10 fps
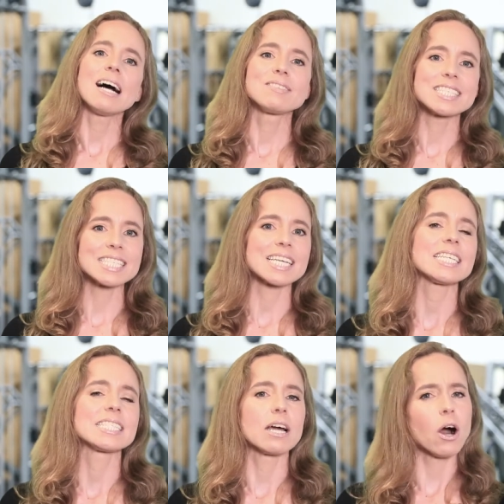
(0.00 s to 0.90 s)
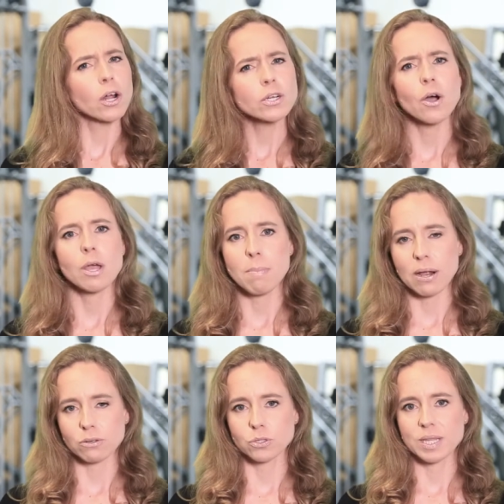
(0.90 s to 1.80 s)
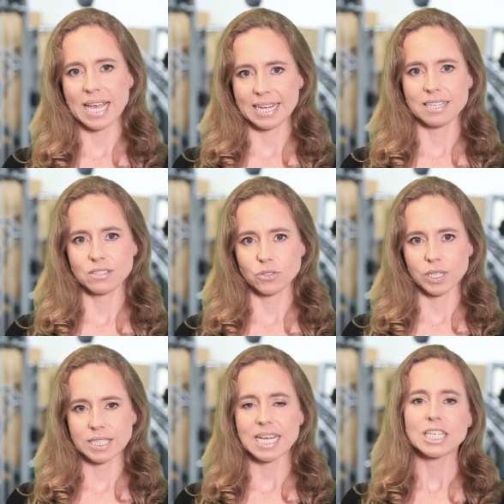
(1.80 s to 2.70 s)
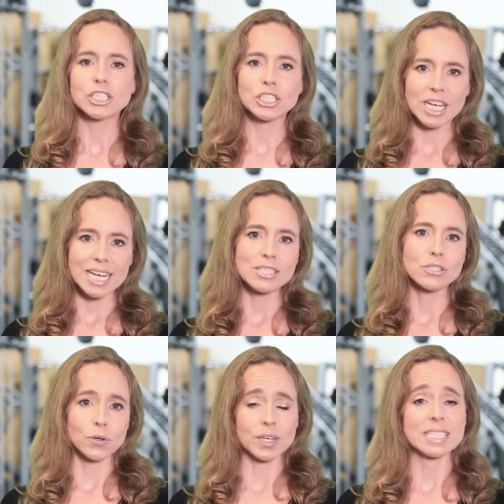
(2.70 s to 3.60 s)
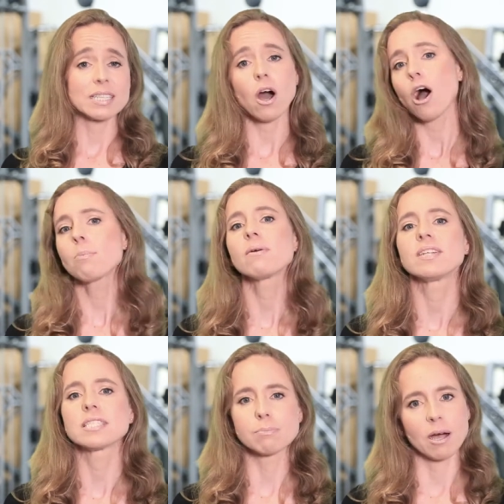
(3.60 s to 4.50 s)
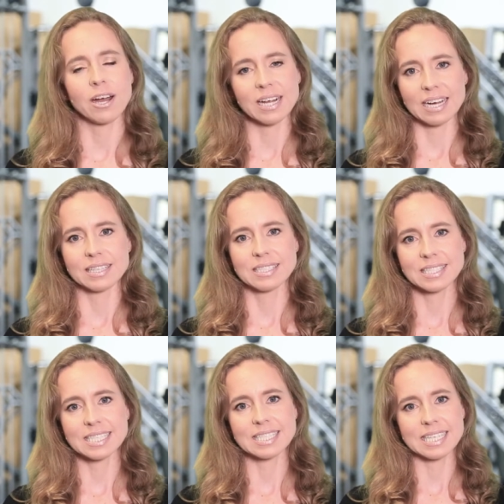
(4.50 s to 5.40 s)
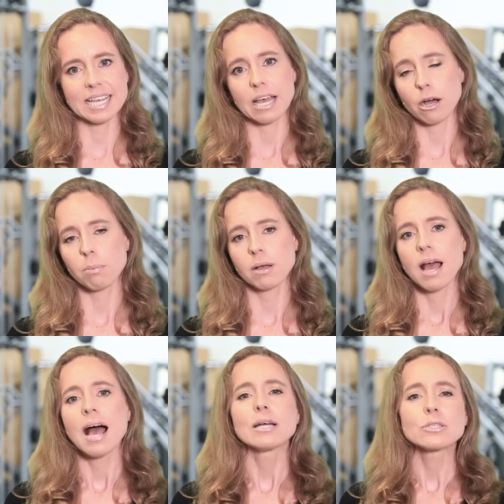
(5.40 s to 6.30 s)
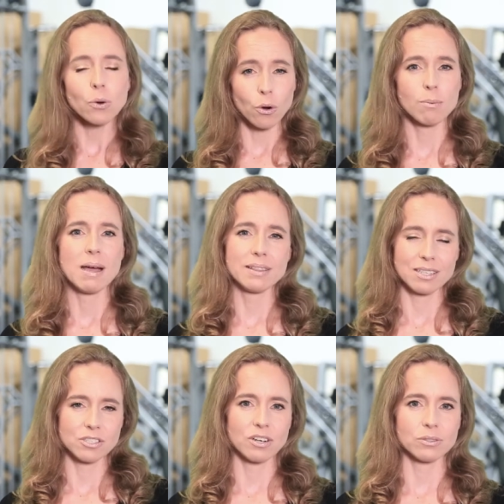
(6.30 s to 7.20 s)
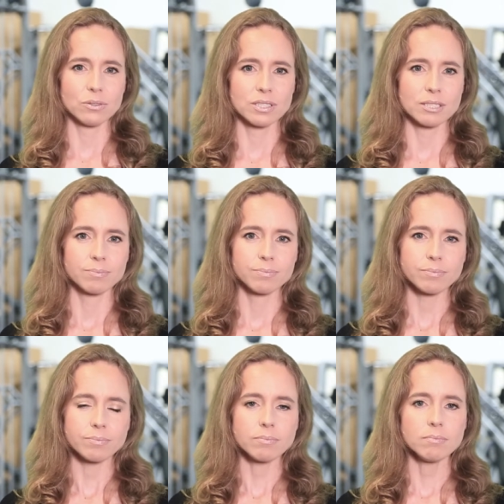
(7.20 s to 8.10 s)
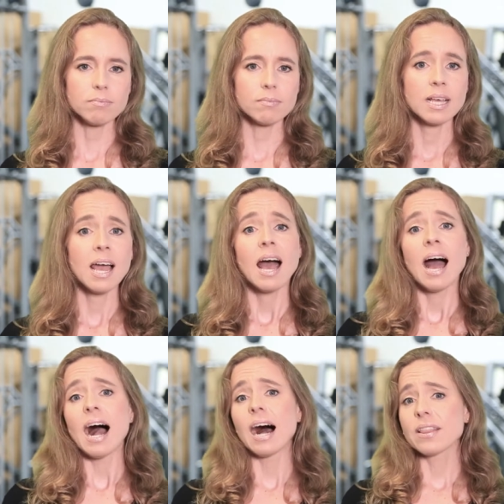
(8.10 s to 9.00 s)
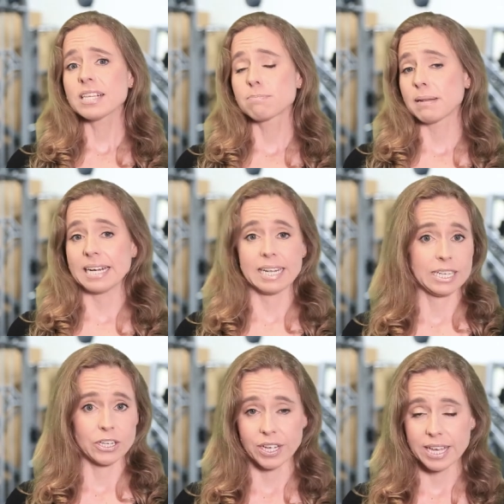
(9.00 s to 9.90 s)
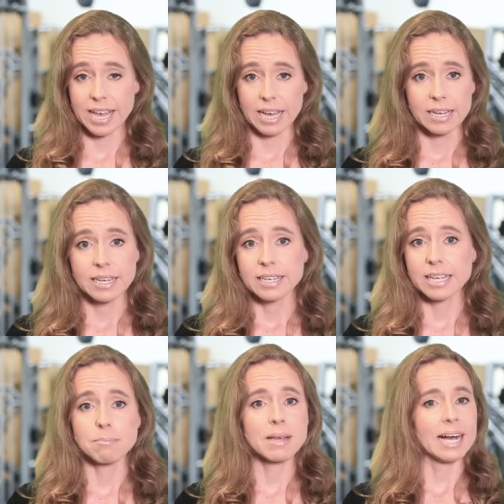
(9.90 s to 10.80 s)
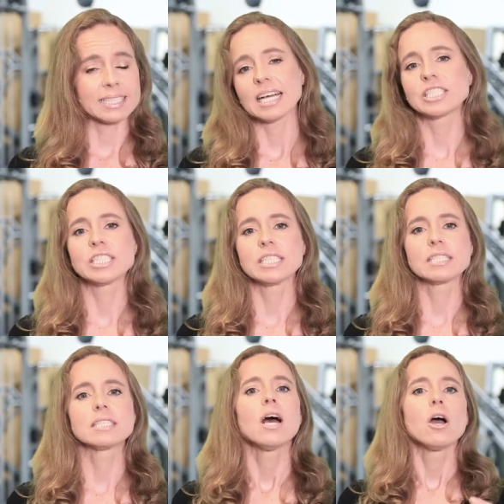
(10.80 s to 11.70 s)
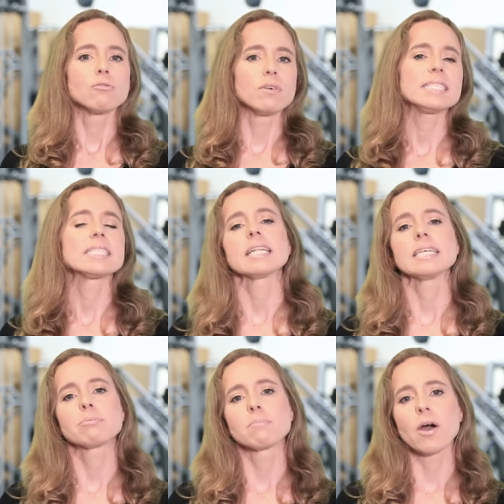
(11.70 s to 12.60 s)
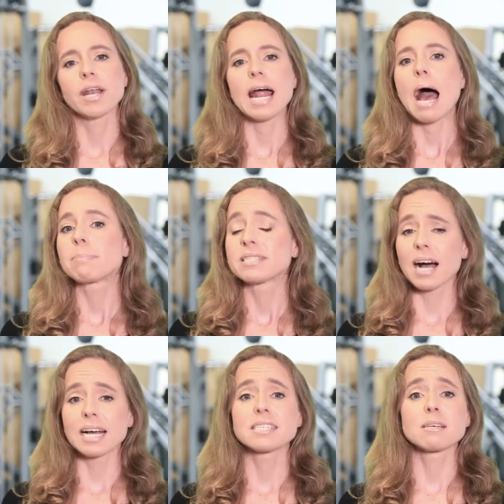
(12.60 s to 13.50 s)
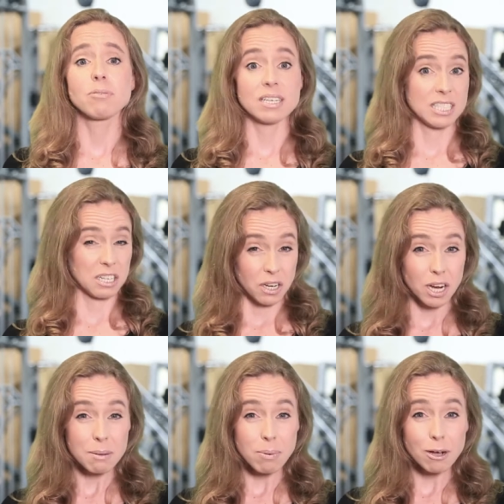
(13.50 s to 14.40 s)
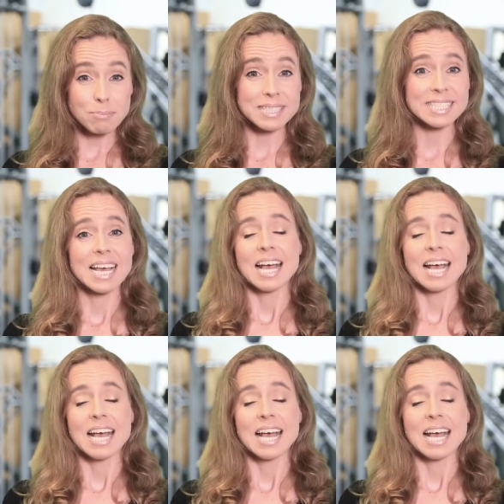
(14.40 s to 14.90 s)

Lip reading: have discussed their ongoing battles with eating disorders and shared stories in the hope of inspiring others to seek help and talk about their struggles. Others blatantly don't care. Kim Kardashian recently promoted appetite-suppressing lollipops,